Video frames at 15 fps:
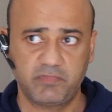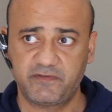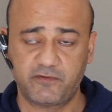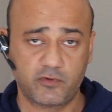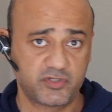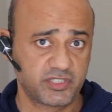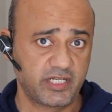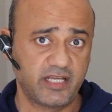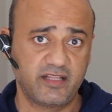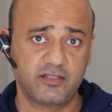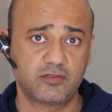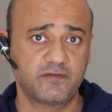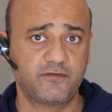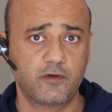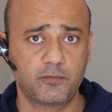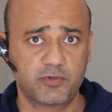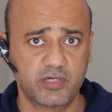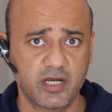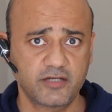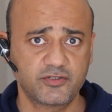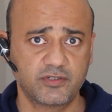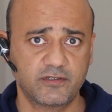before scaling to full
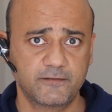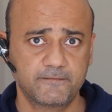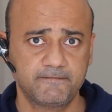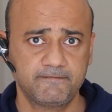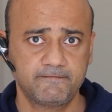production.